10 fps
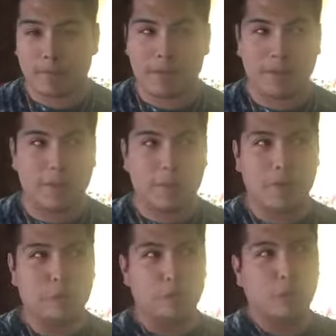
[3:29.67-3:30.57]
I didn't
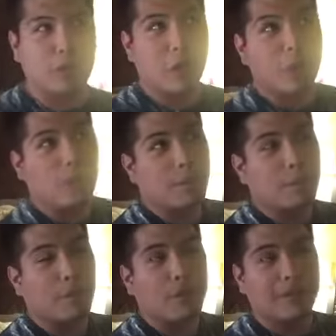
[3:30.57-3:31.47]
want to do a long
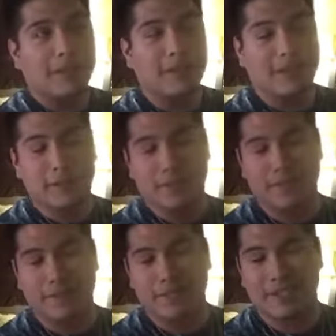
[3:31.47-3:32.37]
one on the
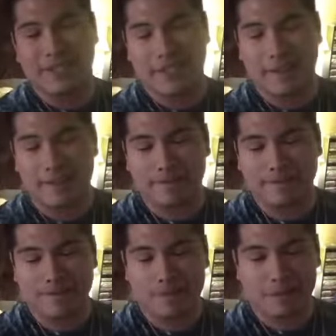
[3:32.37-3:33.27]
Christmas Eve
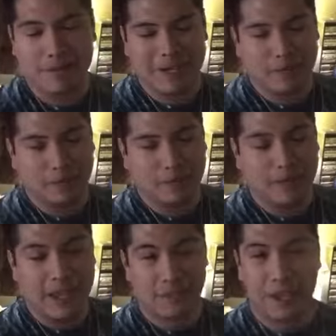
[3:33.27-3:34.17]
special,
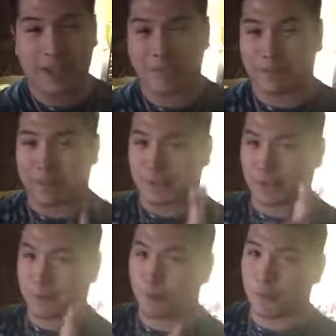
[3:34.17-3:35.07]
so that's why I split it
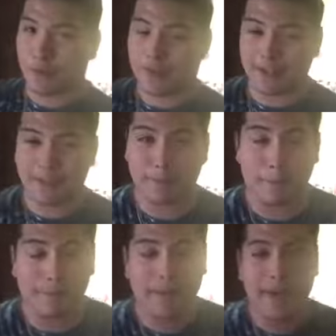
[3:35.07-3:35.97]
in two parts.
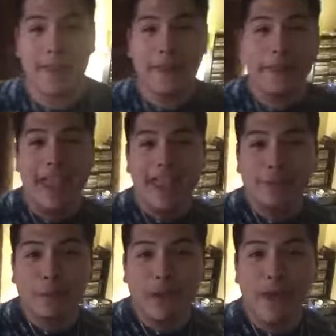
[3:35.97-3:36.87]
But
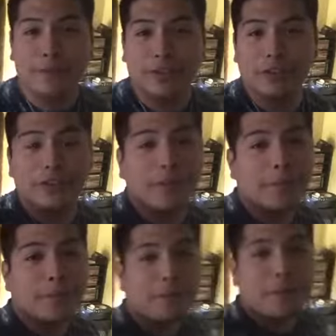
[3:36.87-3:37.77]
it's whatever, you know.